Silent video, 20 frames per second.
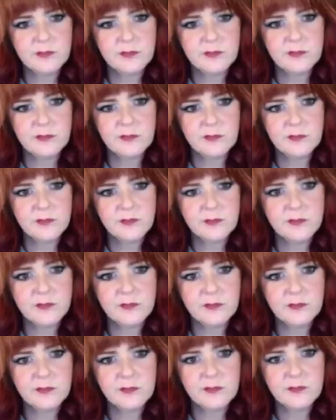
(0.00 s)

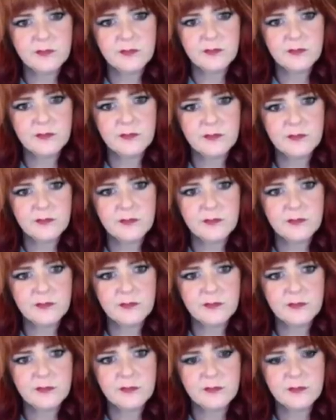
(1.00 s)

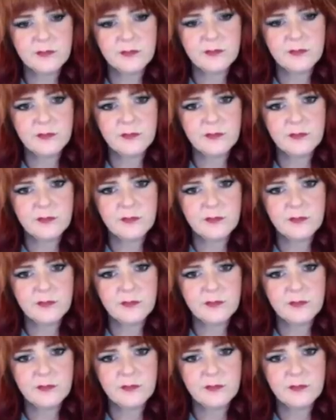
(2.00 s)
(not speaking)